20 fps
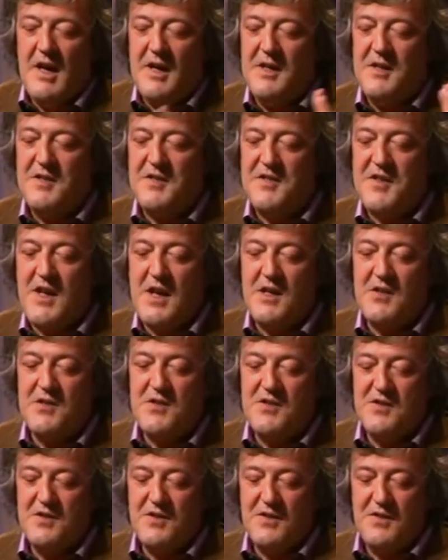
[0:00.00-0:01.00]
And it's
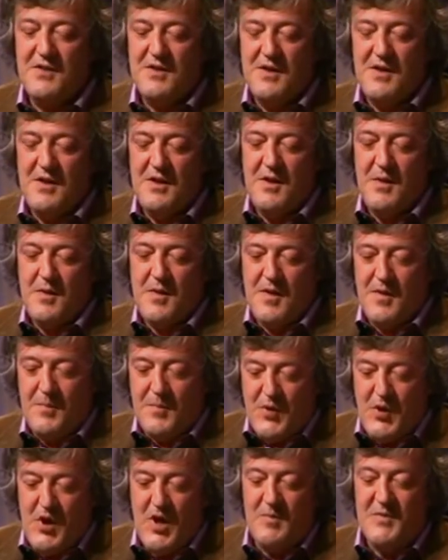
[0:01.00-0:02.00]
that, the
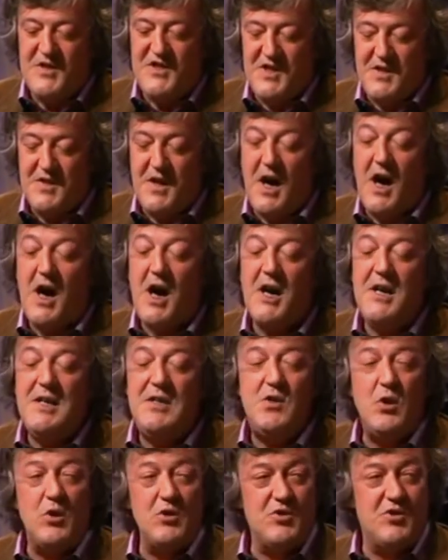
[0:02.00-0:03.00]
primacy, the high
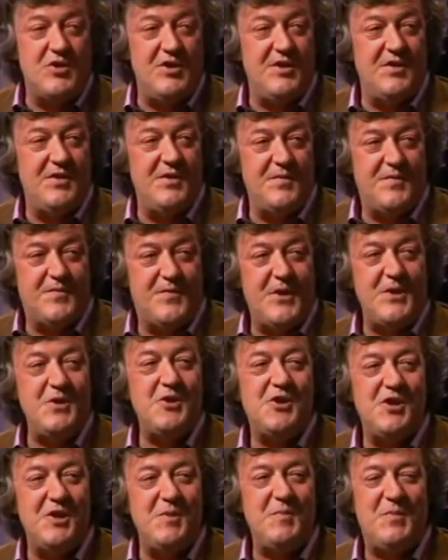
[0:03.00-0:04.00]
doctrine of
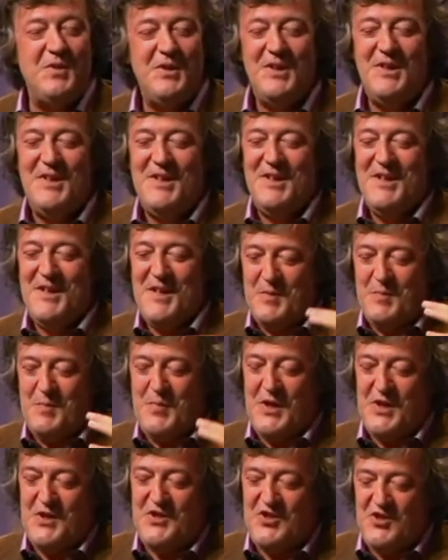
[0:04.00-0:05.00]
friendship and
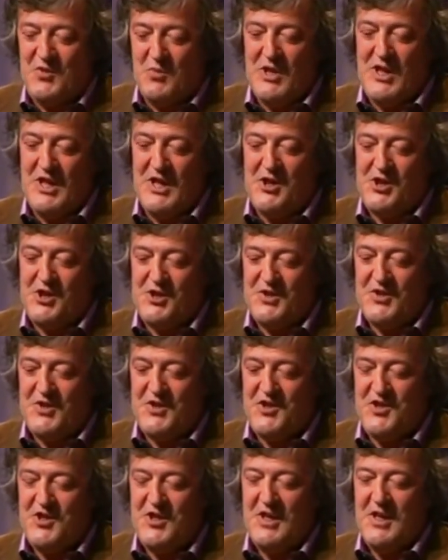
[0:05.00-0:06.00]
personal
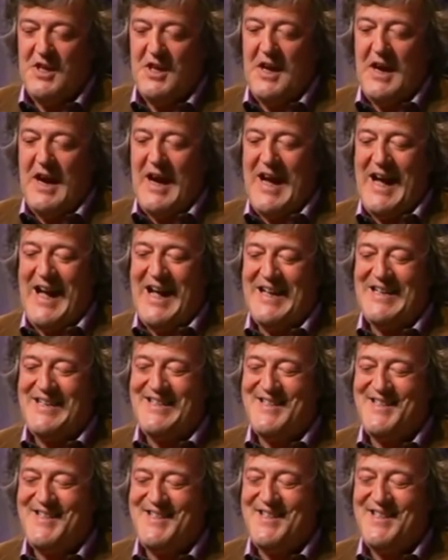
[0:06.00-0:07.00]
relations
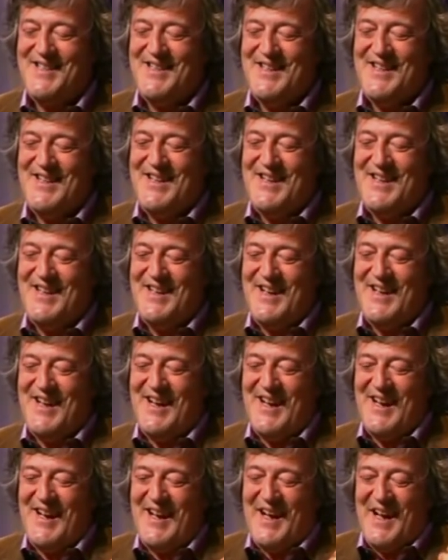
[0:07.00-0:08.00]
and
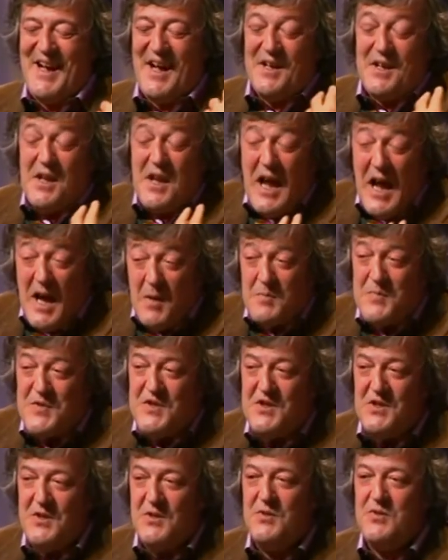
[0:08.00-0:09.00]
an
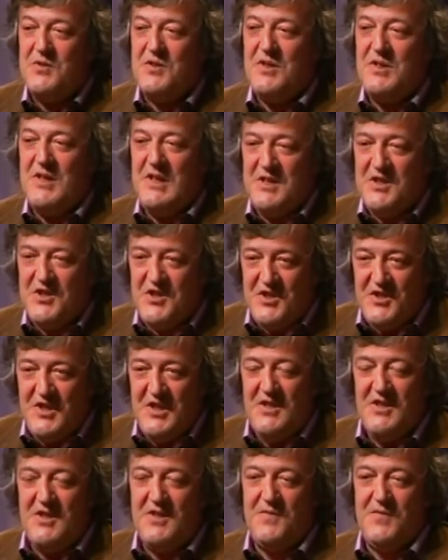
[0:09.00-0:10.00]
absolute
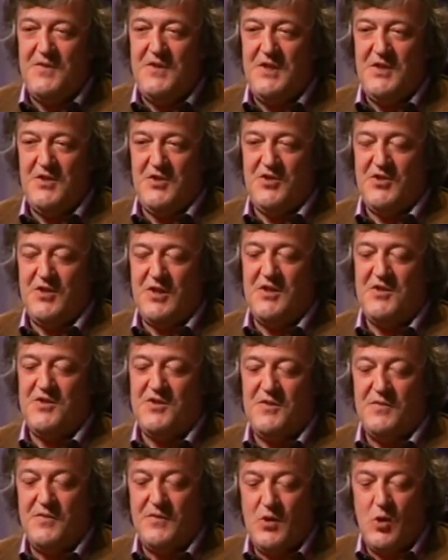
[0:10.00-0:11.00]
instinctive
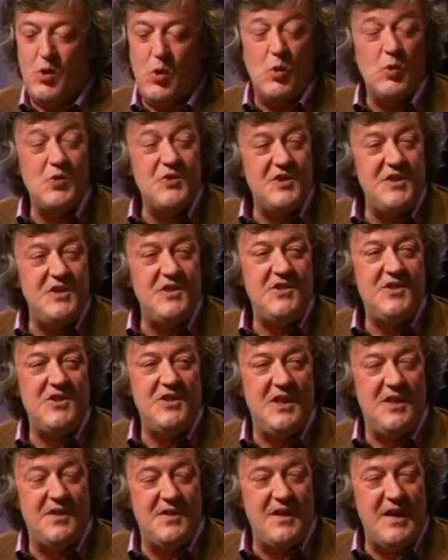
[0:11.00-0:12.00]
distrust of causes
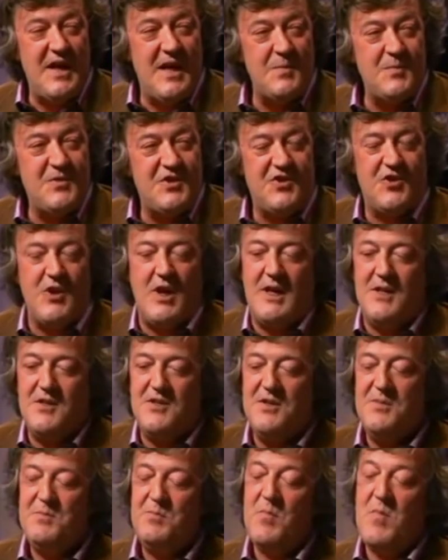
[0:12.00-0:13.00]
and the
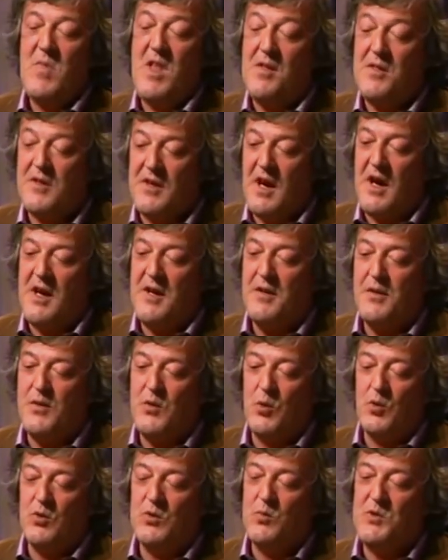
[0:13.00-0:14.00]
abstract that I
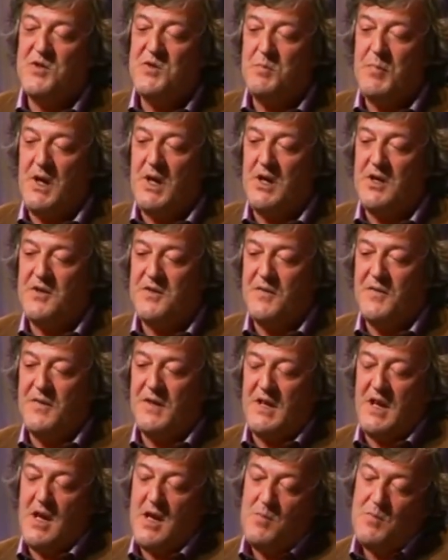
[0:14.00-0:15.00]
thought was part of a
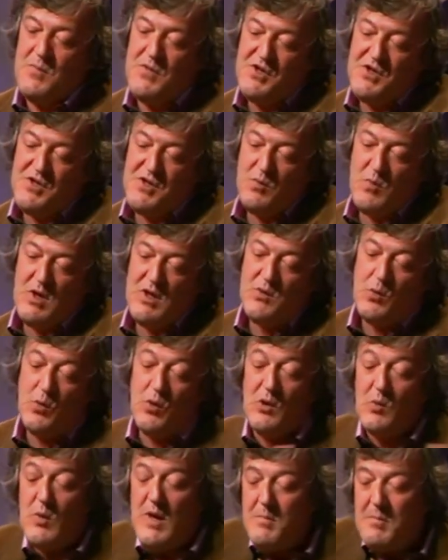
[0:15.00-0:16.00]
Cambridge that went
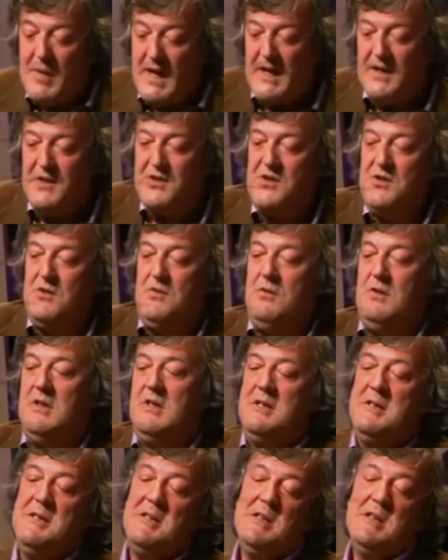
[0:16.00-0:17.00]
all the way back to
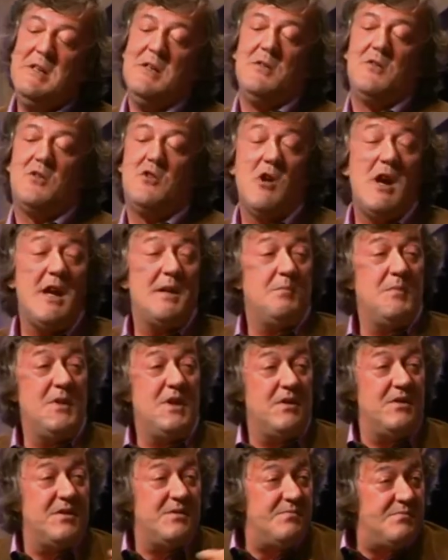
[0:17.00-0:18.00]

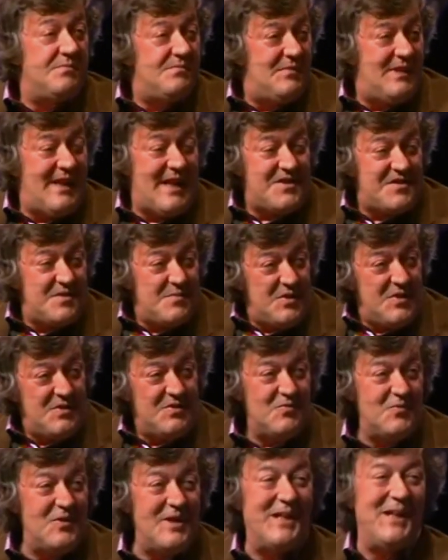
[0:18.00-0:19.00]
Cranmer and Latimer
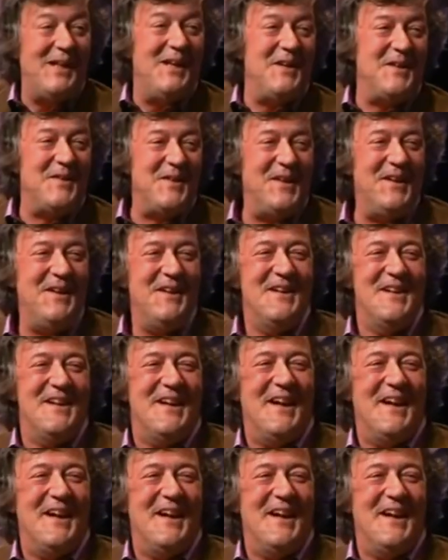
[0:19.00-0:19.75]
and Ridley and